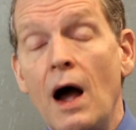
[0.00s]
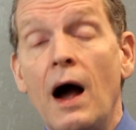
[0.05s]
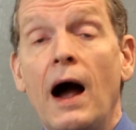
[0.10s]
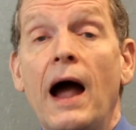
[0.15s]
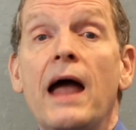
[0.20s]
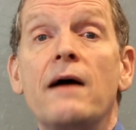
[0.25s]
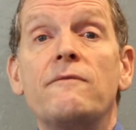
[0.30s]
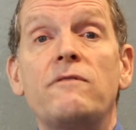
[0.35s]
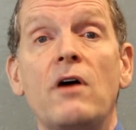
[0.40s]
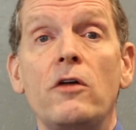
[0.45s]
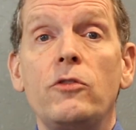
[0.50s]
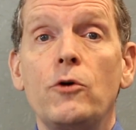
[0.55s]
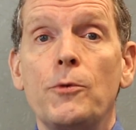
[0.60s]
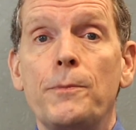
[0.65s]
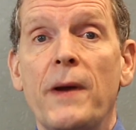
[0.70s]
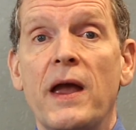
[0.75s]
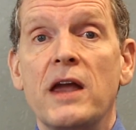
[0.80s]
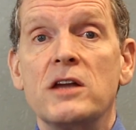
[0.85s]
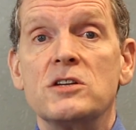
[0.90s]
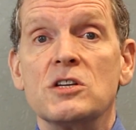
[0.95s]
I have other
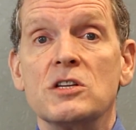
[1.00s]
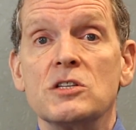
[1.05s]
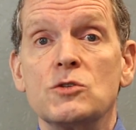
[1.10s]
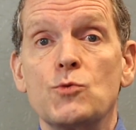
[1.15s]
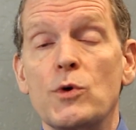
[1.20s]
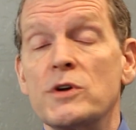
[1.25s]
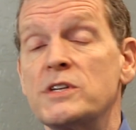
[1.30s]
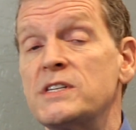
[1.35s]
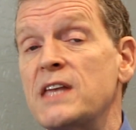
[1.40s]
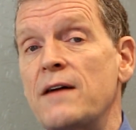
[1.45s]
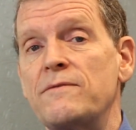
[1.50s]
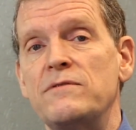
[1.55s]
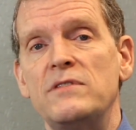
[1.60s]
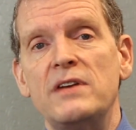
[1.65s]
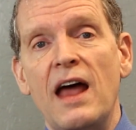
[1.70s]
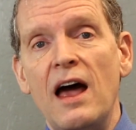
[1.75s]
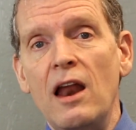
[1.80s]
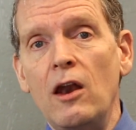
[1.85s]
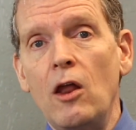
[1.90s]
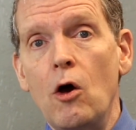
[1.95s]
patients where
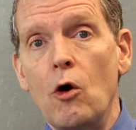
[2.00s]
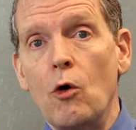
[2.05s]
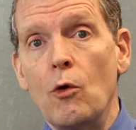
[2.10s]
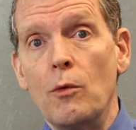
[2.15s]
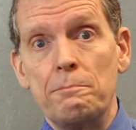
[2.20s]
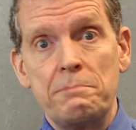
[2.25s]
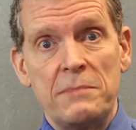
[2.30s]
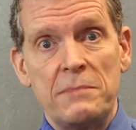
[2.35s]
Safnello